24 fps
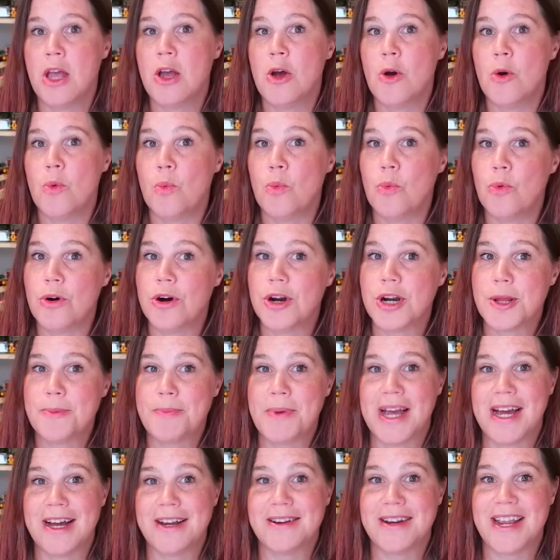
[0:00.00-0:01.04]
What
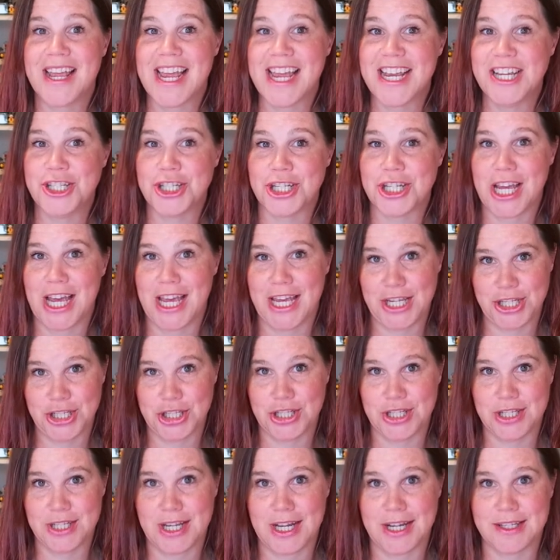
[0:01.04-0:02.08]
about
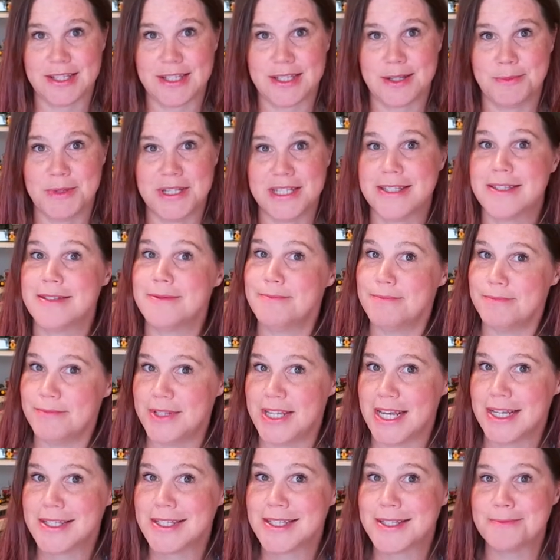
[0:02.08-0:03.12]
education customers?
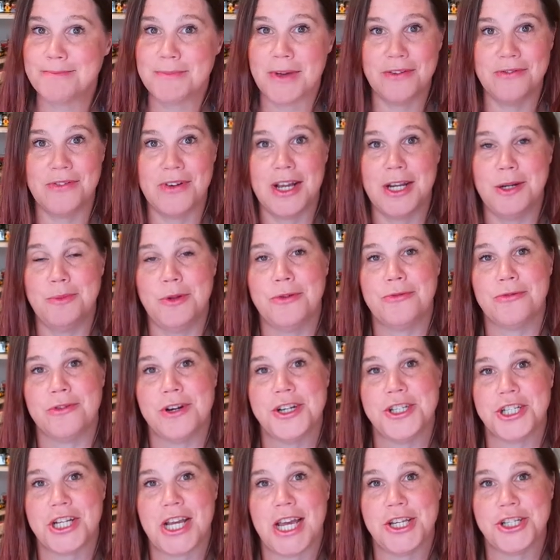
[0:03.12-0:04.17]
Yes, available for
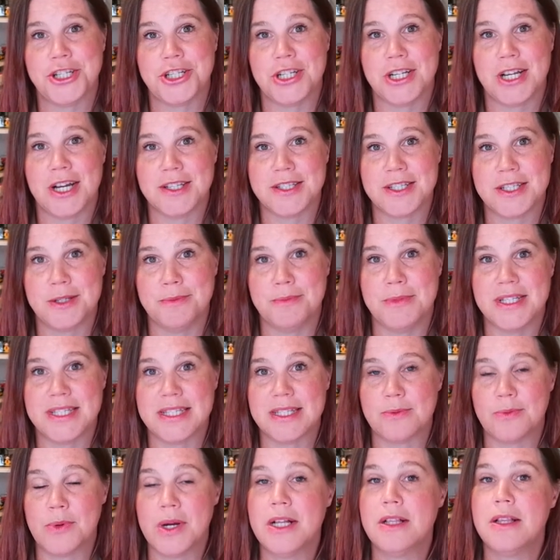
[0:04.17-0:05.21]
education
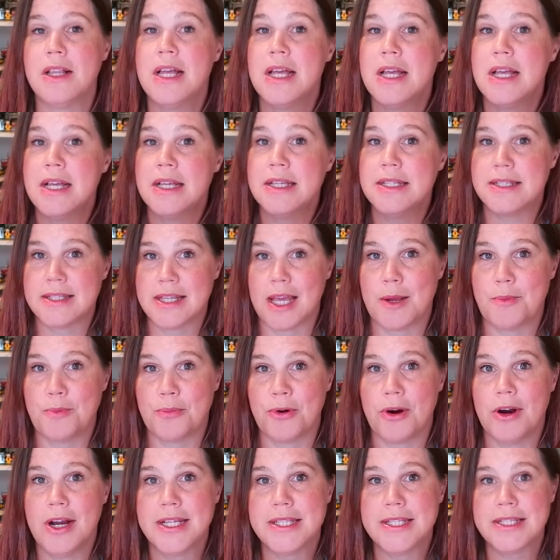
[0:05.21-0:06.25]
customers as well. Same
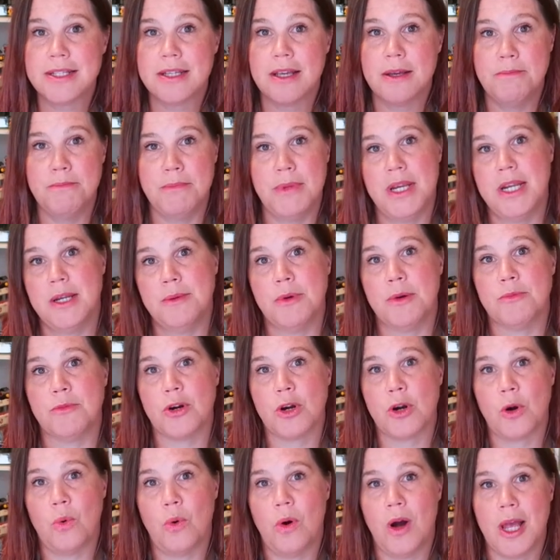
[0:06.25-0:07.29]
price. Minimum
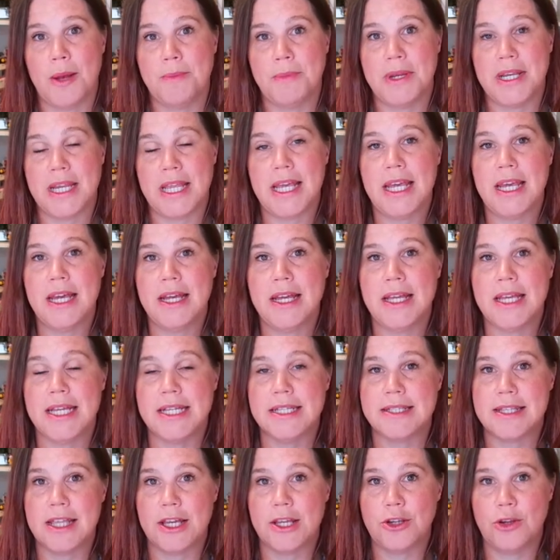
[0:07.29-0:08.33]
requirement here
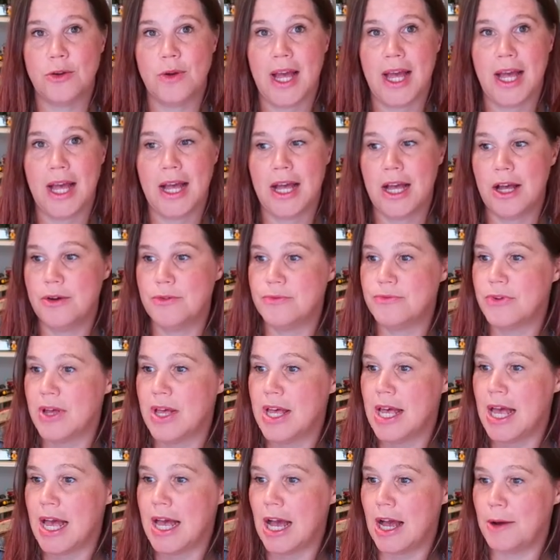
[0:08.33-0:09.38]
is that you have
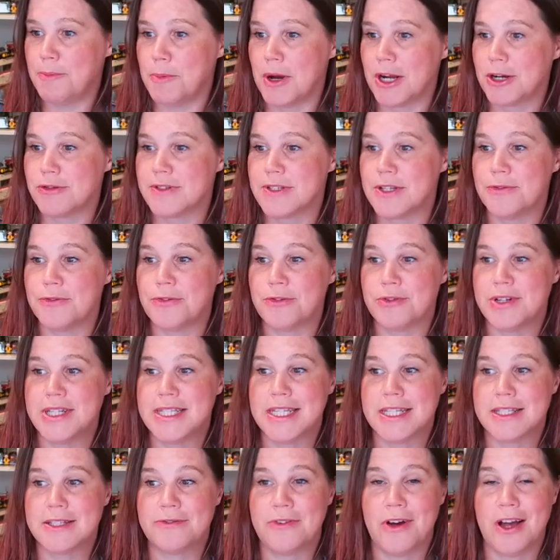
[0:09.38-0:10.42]
Microsoft
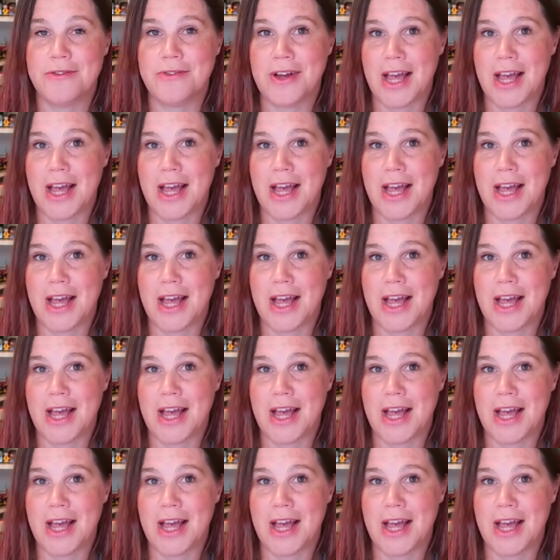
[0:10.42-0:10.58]
365